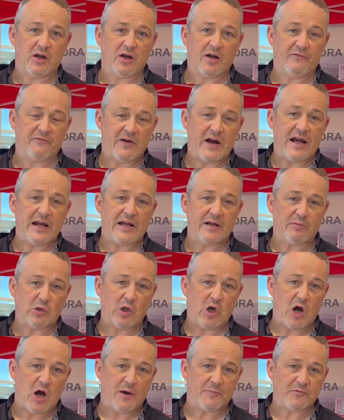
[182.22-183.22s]

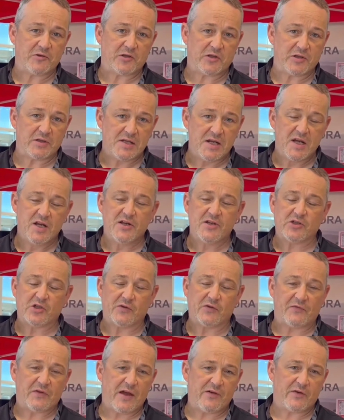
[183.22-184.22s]
viable option.
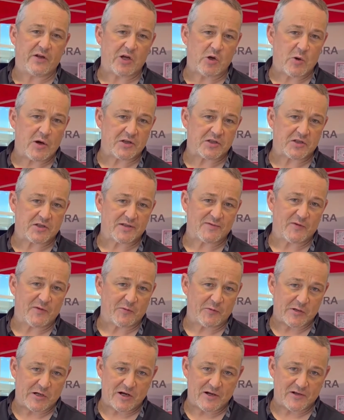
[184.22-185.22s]
So if you have any questions
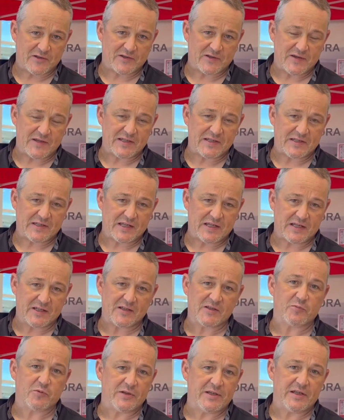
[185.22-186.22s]
with regards to these
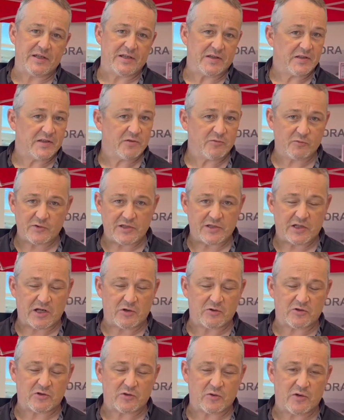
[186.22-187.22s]
things, please reach
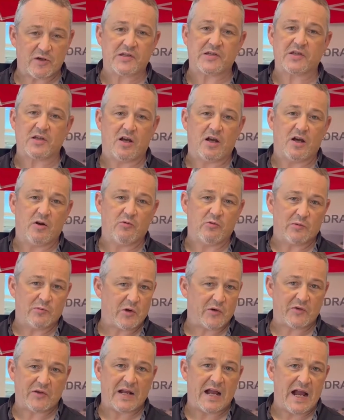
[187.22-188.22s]
out to us. We're
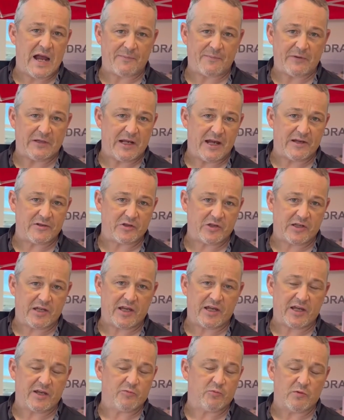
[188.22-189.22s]
more than happy to
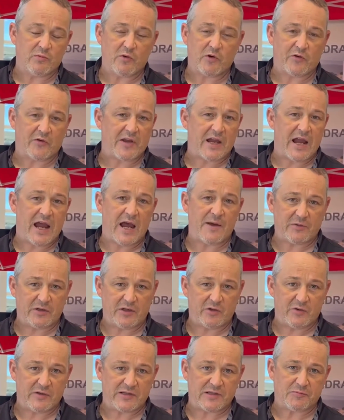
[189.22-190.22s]
educate. We're more than
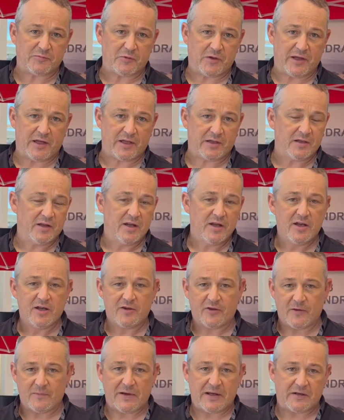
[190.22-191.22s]
happy to explain
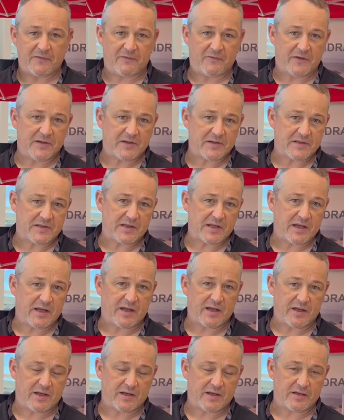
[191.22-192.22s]
the benefits
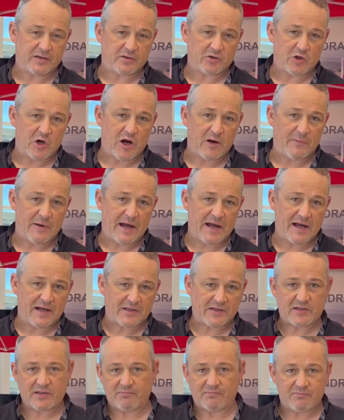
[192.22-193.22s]
and
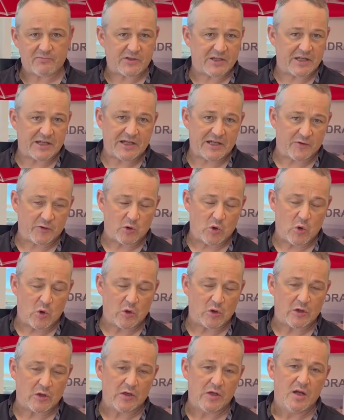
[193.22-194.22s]
drawbacks to either
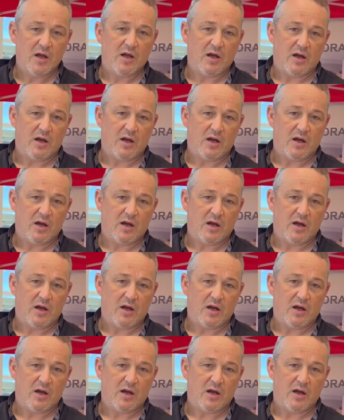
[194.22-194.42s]
or.